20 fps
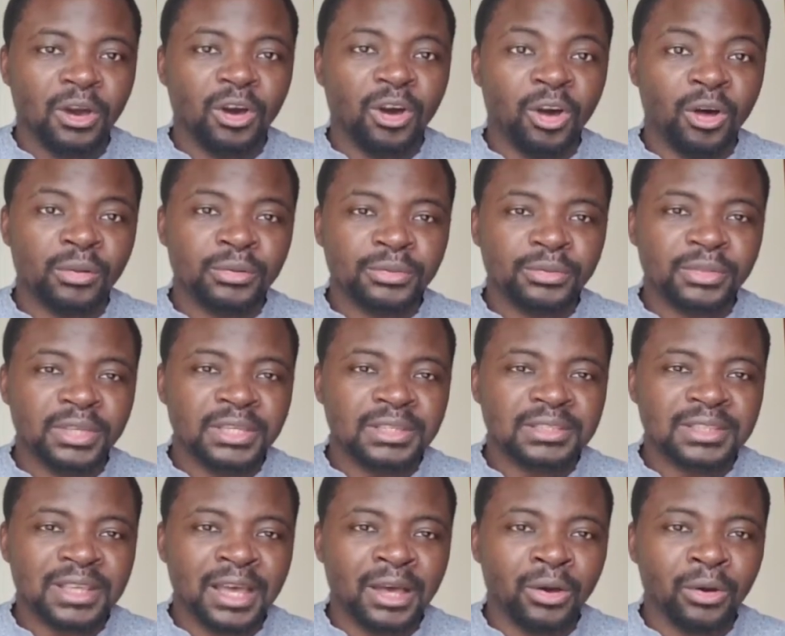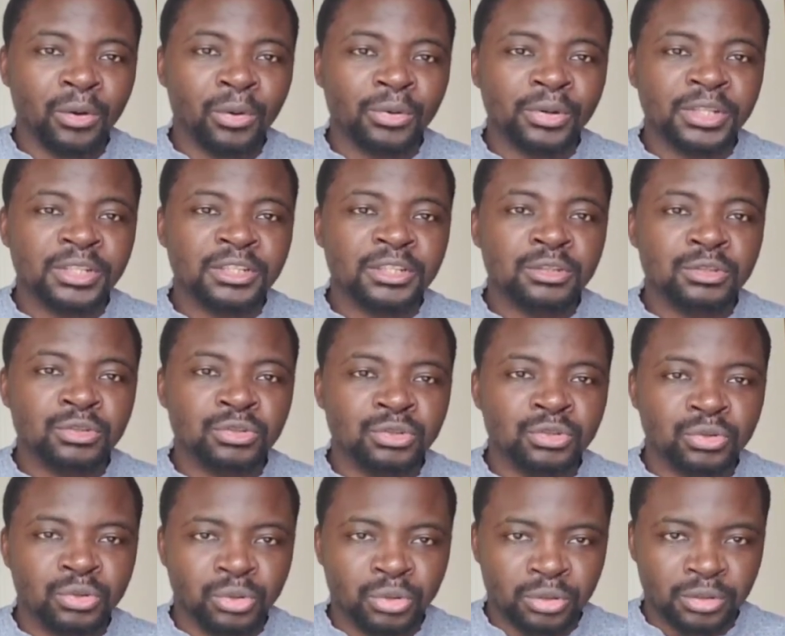All things are already
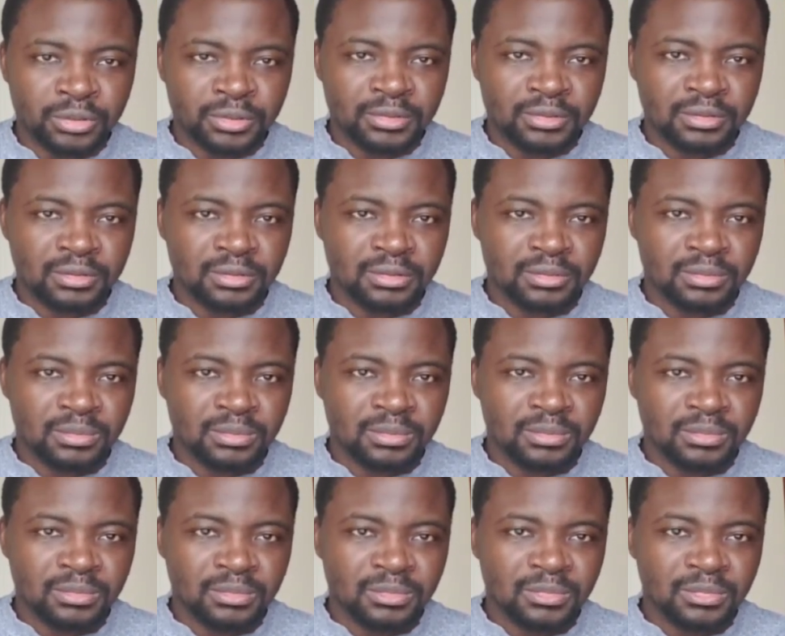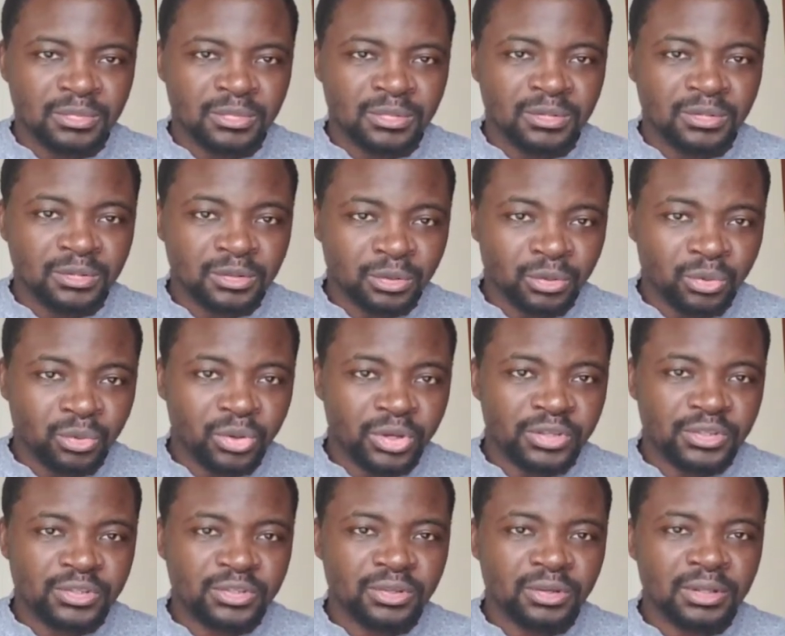yours. The
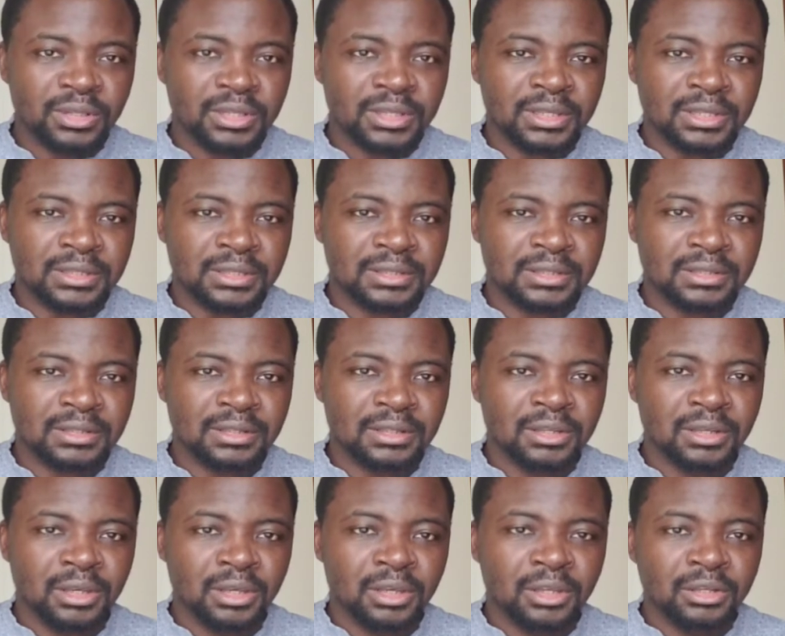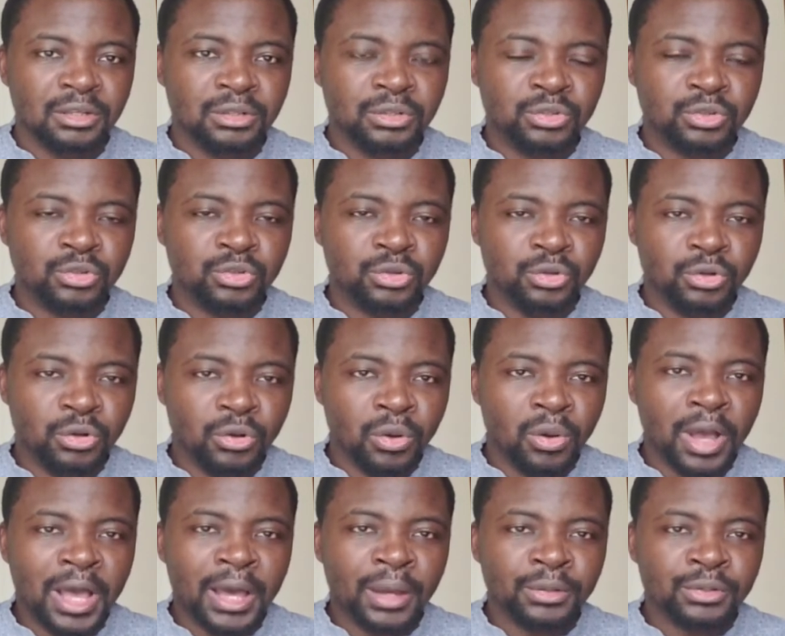question is, do you
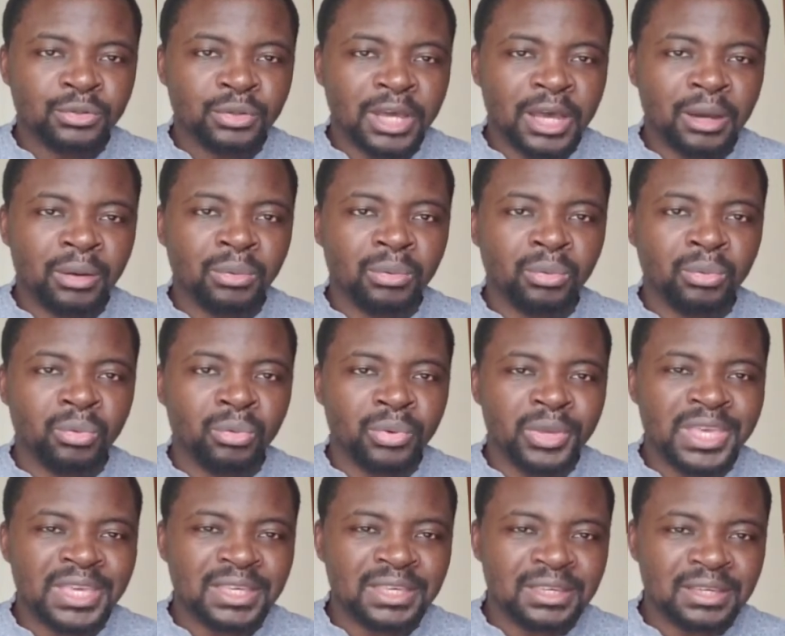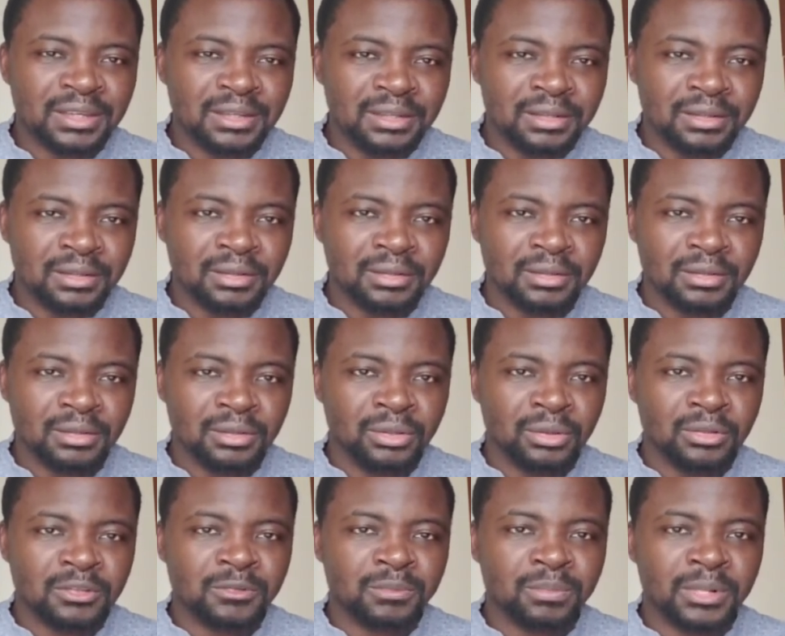know how to awaken
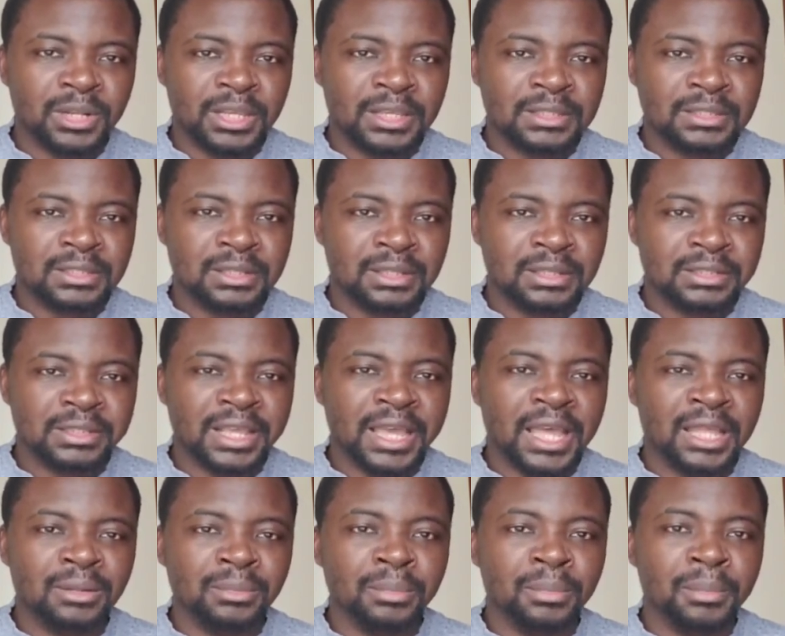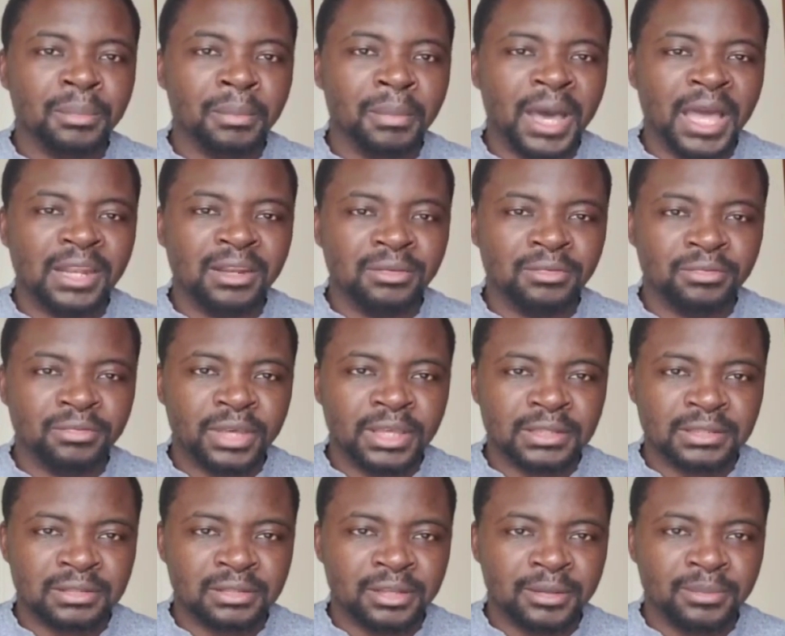those blessings and
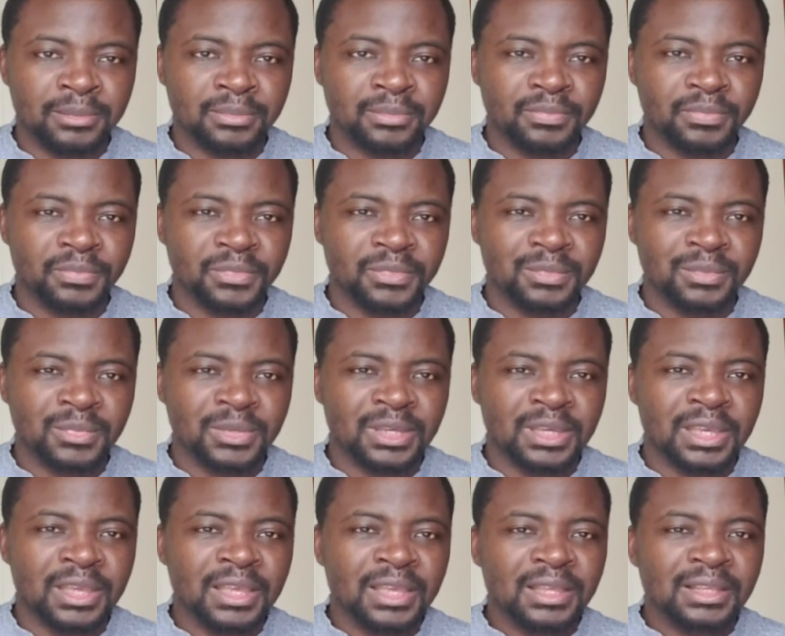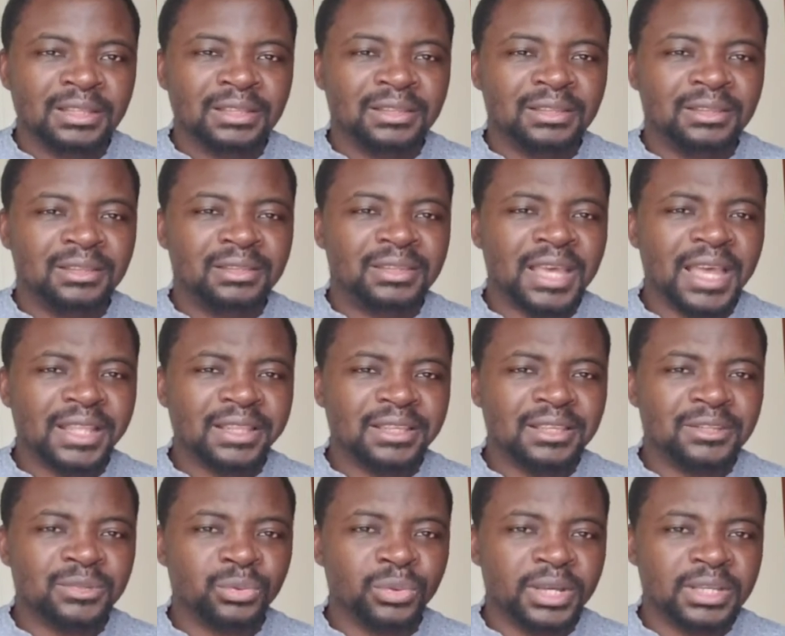manifest them? That
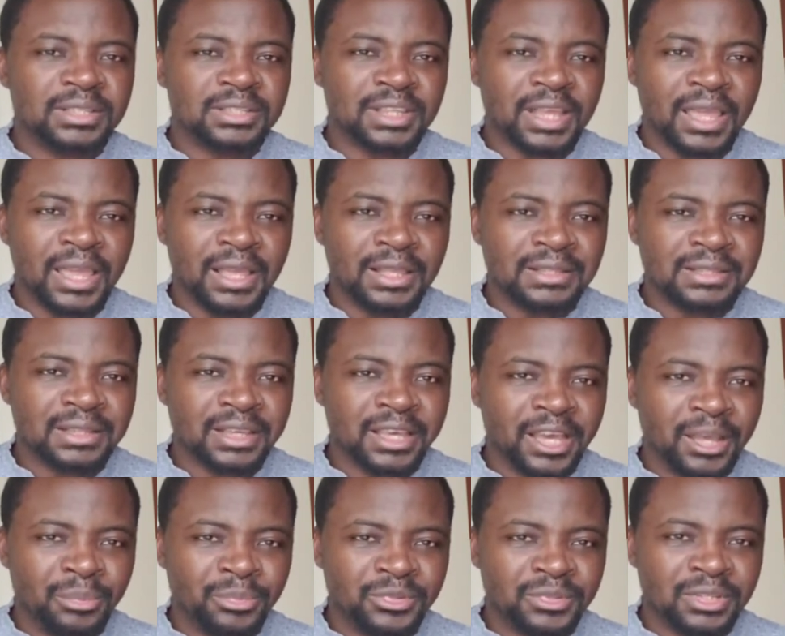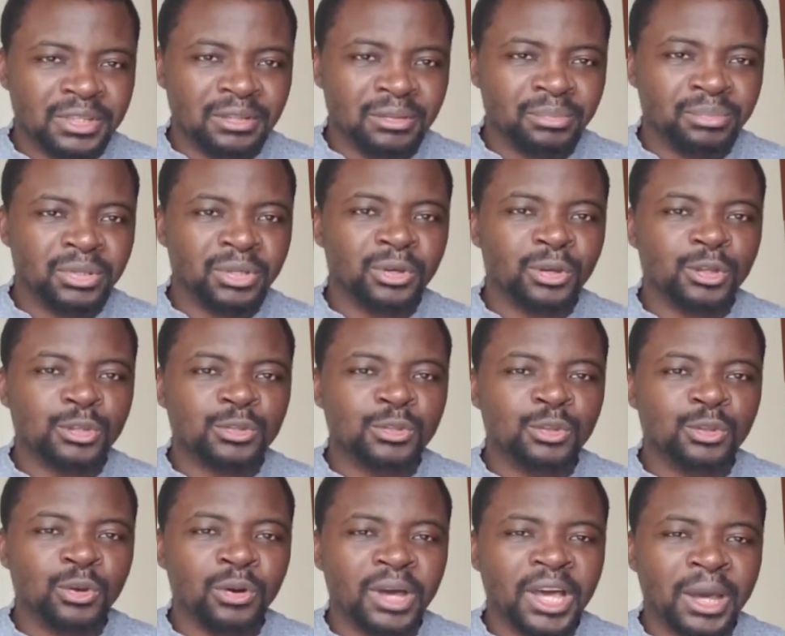is where science comes in, because
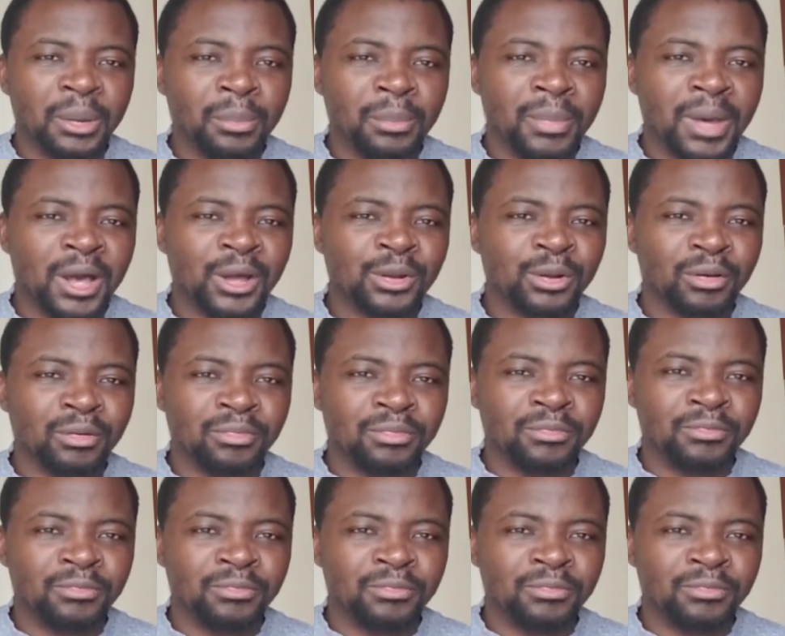no amount of